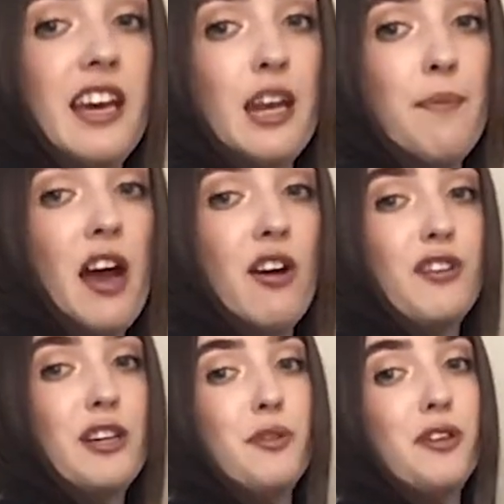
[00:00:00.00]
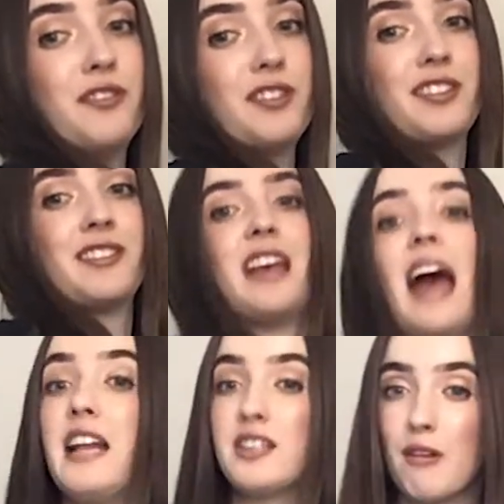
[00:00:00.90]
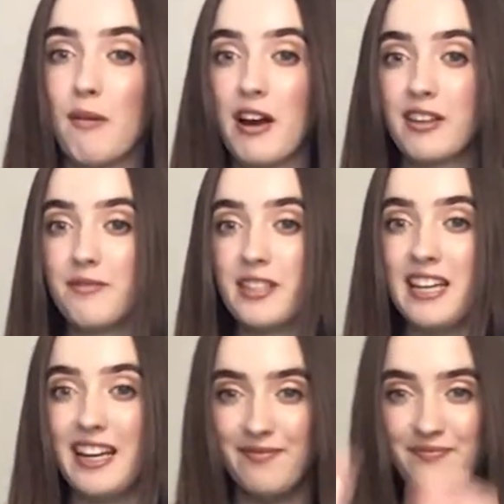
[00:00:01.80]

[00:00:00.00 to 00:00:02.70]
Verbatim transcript: in a pair of red boots, hence why I'm wearing them today.